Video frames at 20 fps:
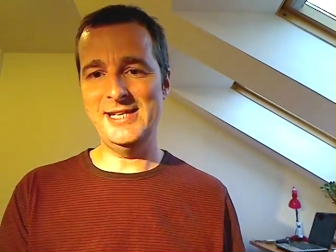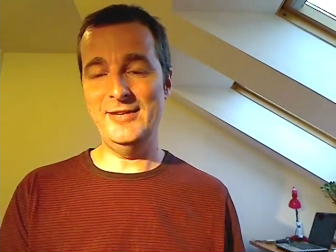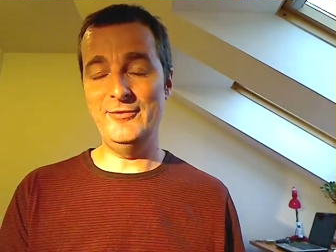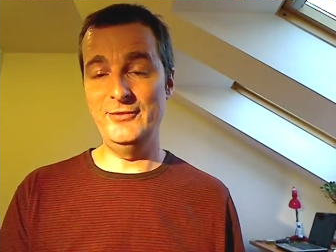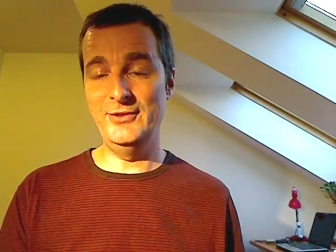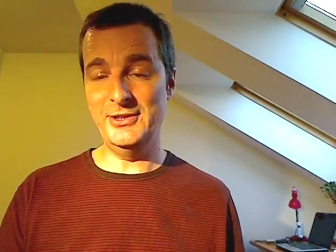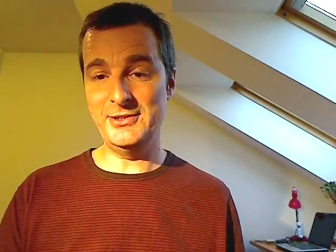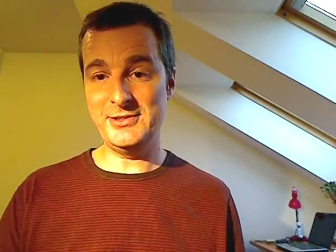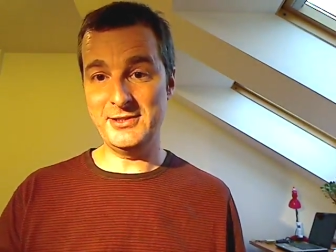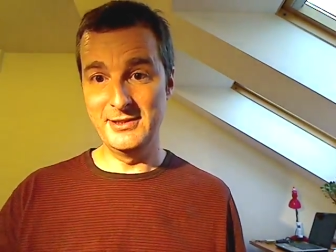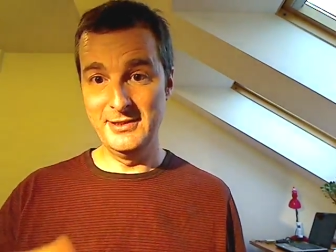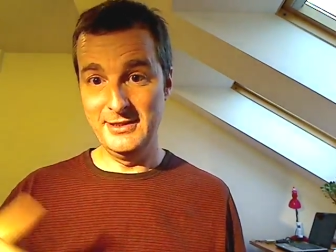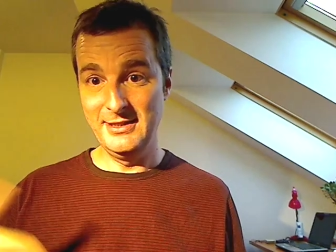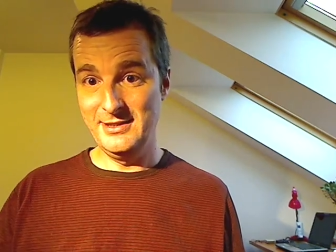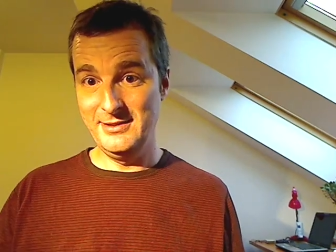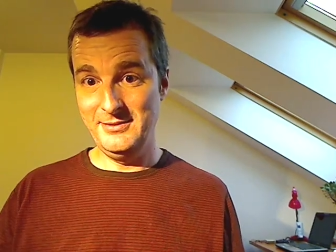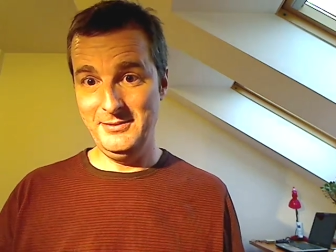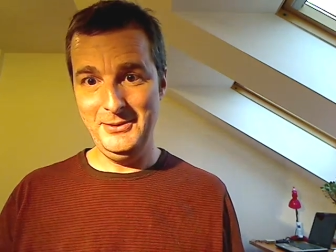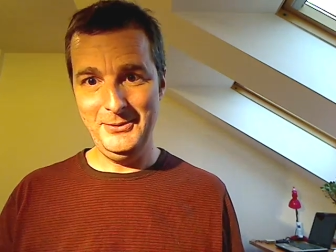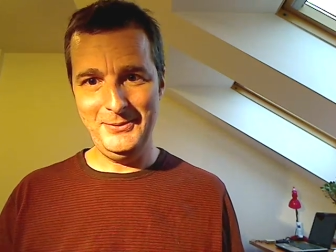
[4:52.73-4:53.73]
If not,
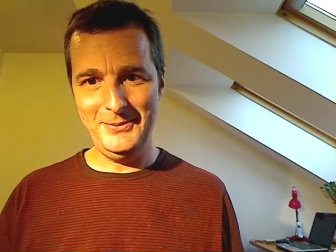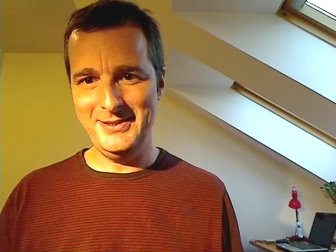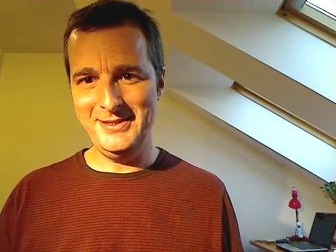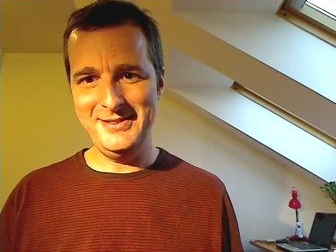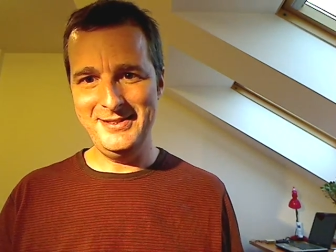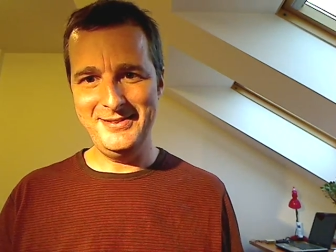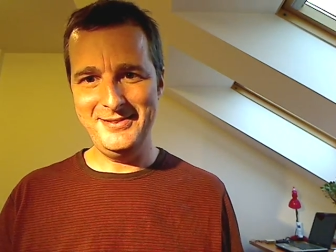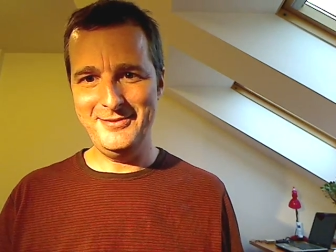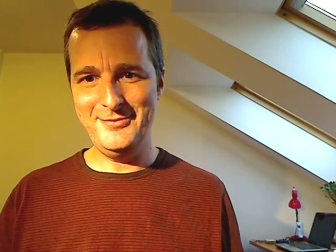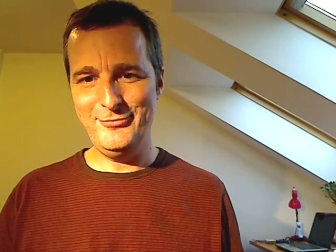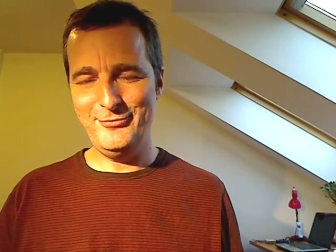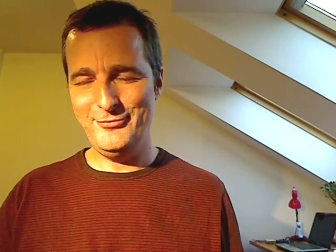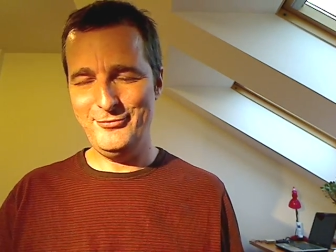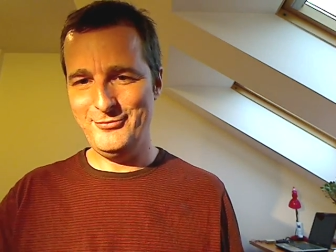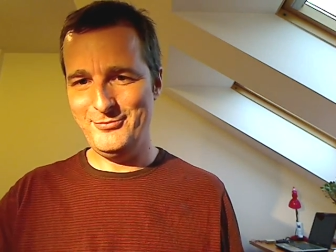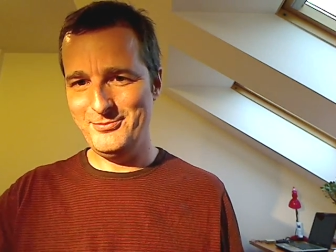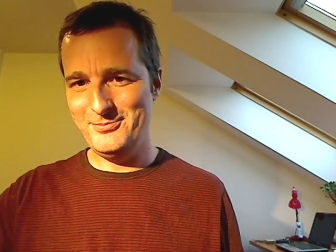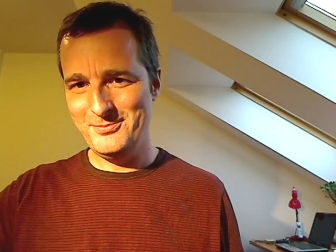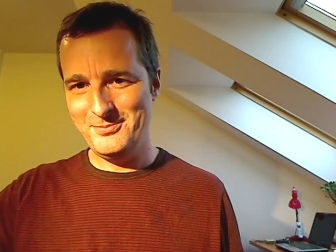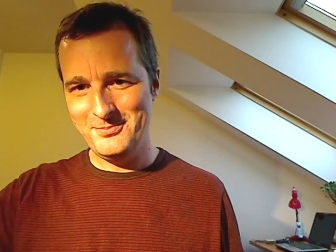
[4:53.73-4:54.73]
you can
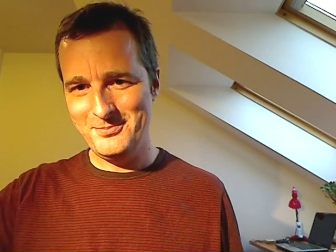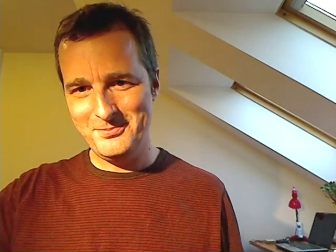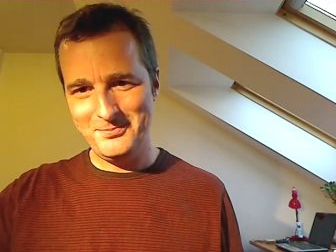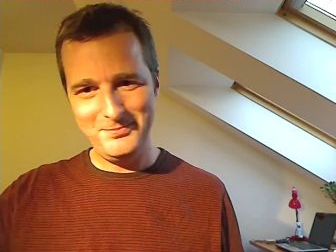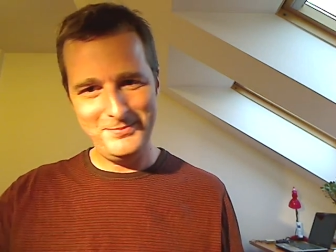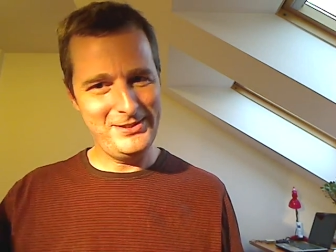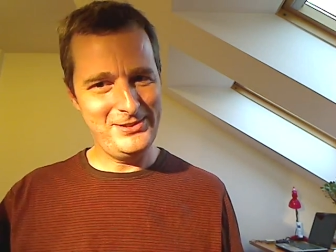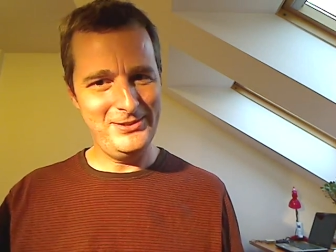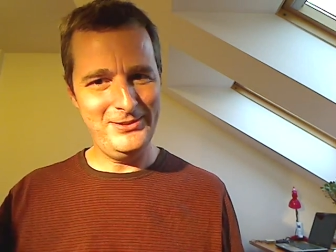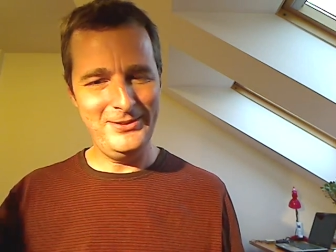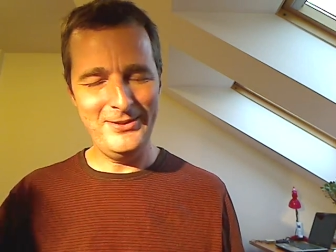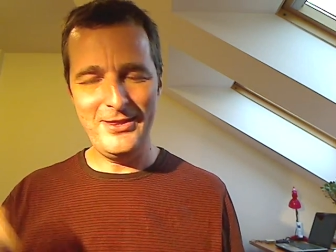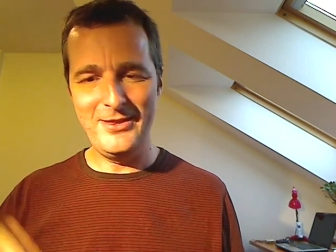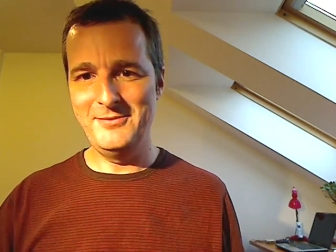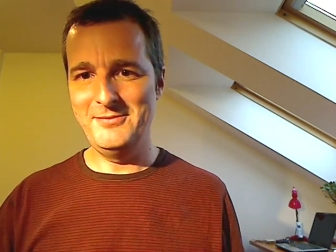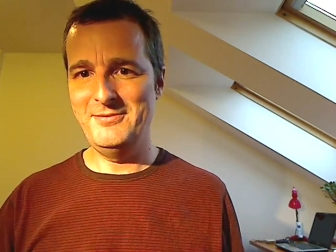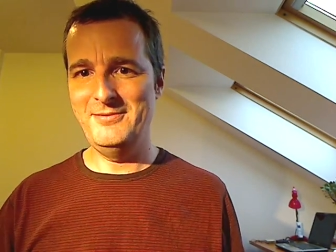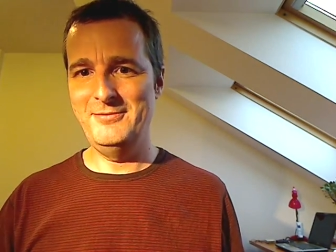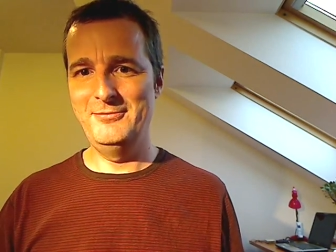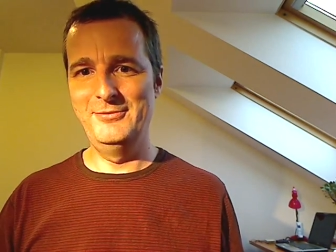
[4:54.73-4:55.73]
store
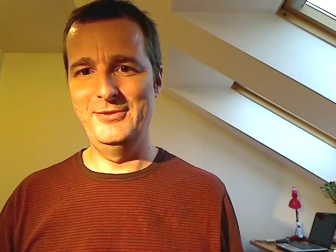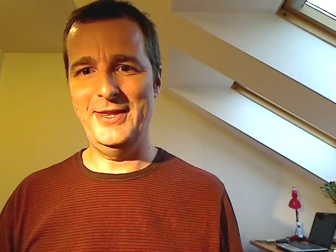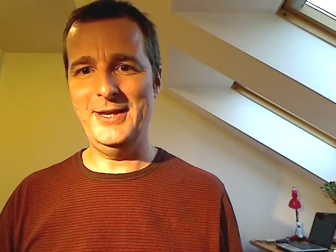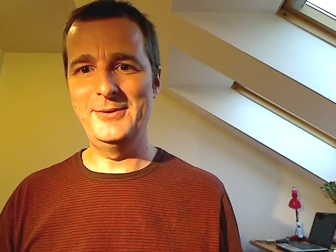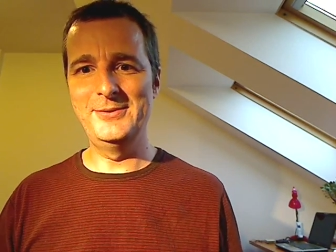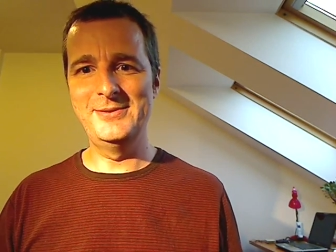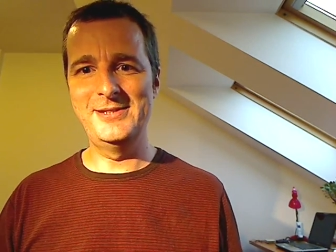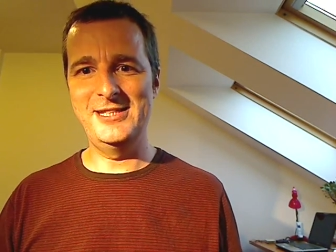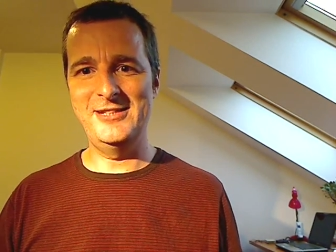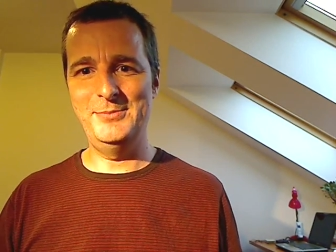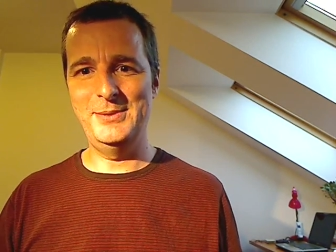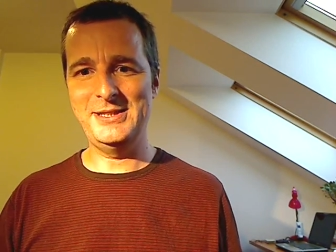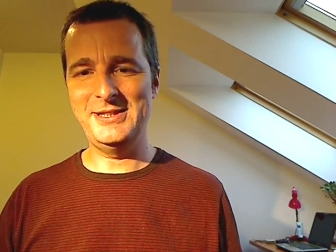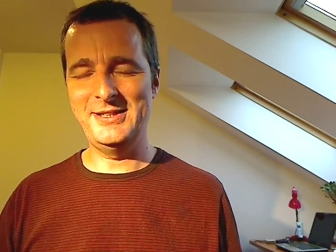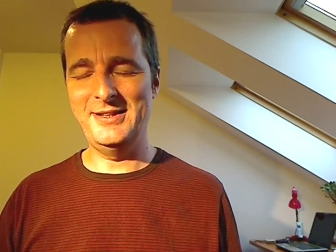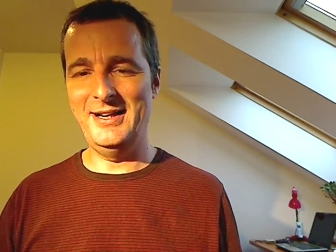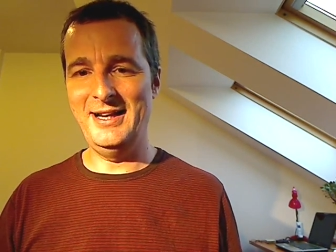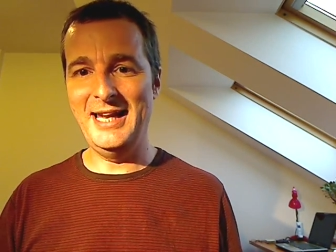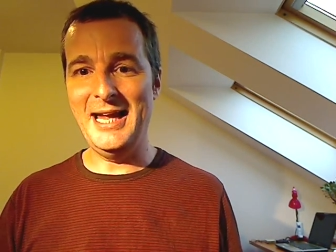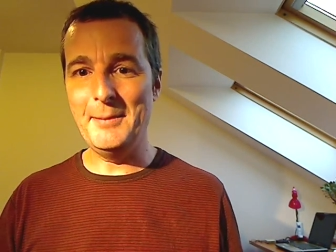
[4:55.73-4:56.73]
thousands of
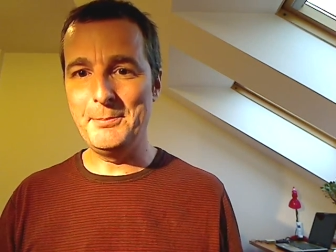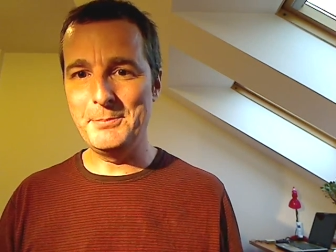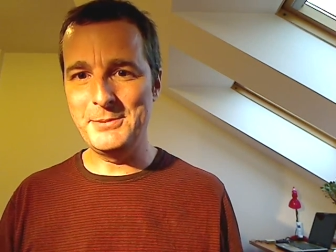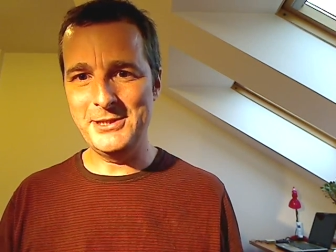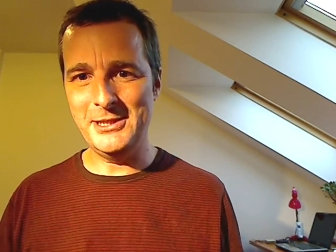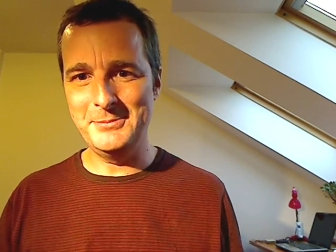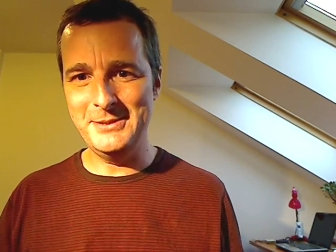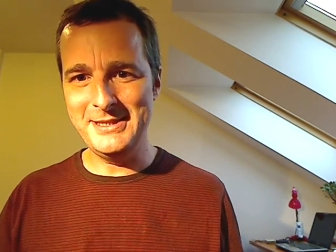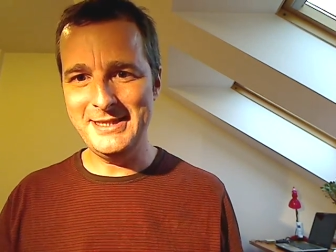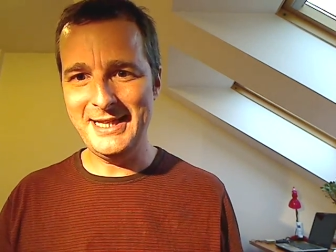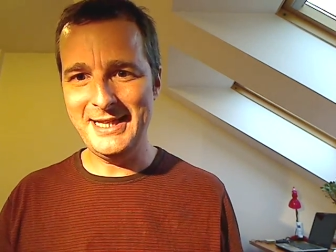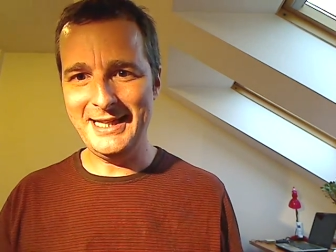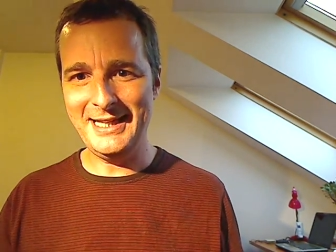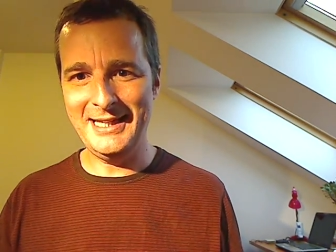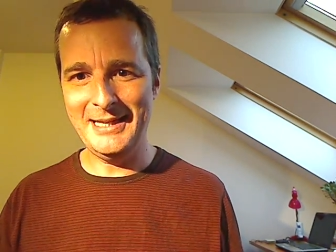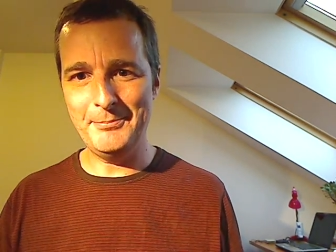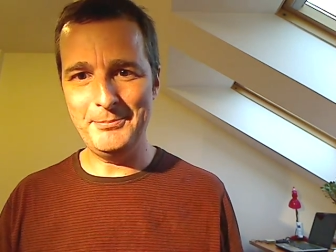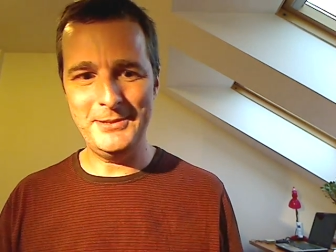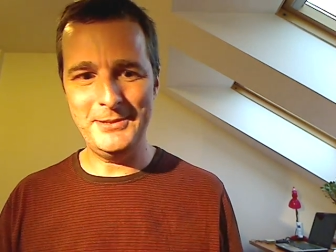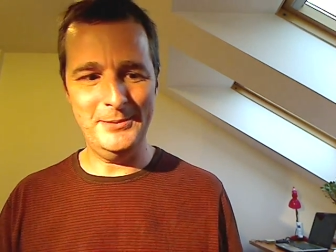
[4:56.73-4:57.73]
books on a laptop and take a
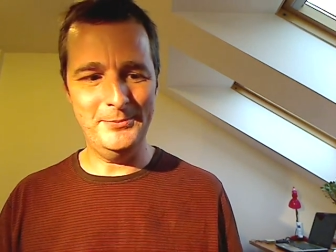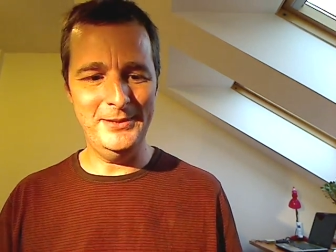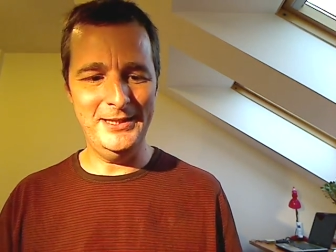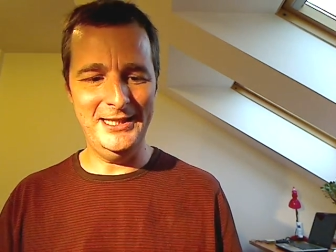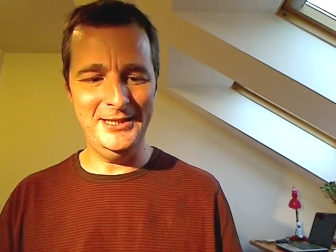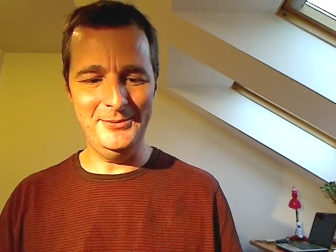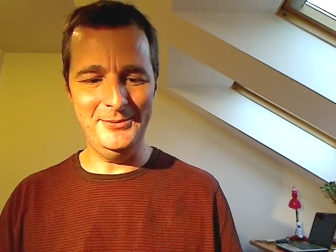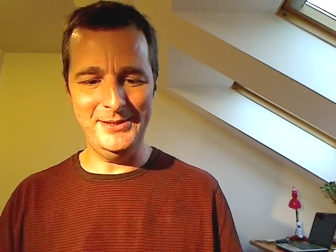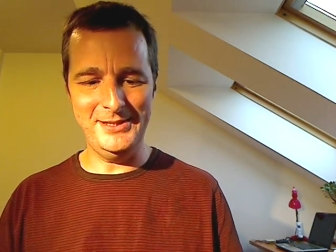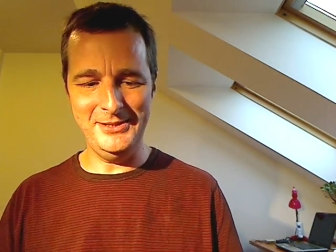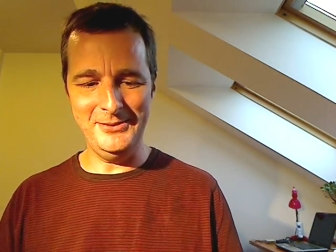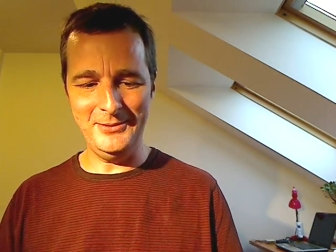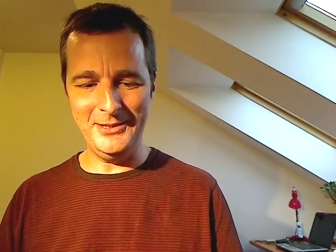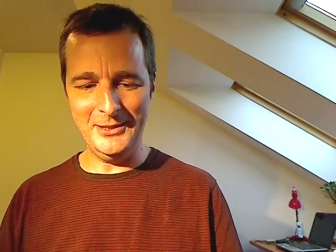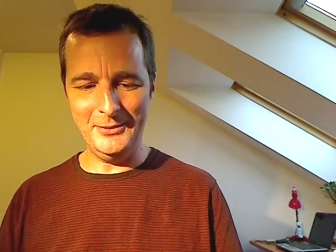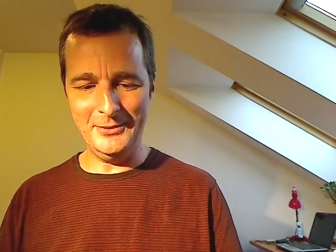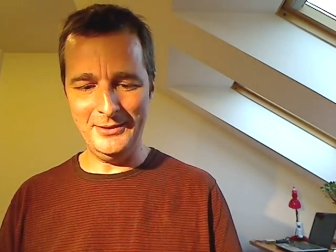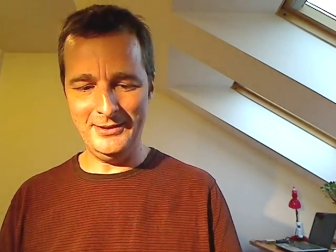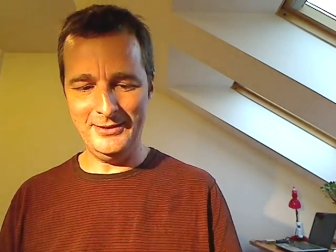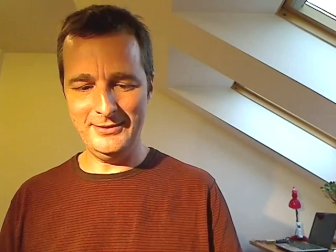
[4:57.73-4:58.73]
laptop with you as you
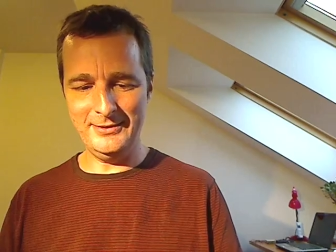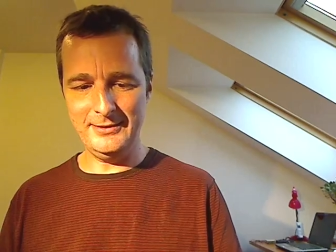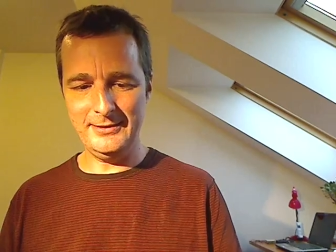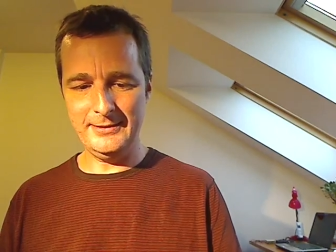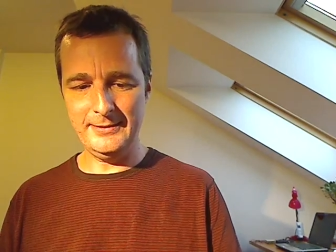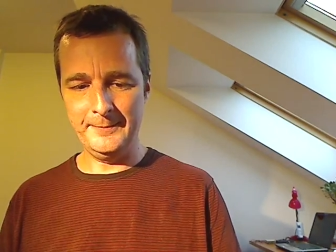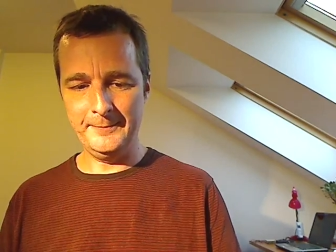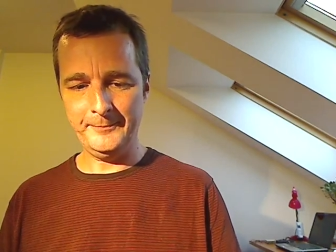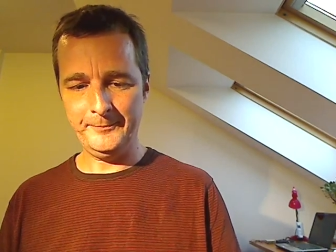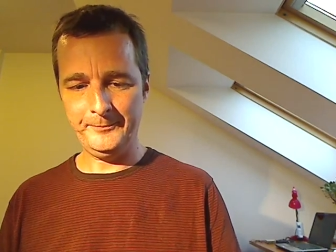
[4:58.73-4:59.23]
go along.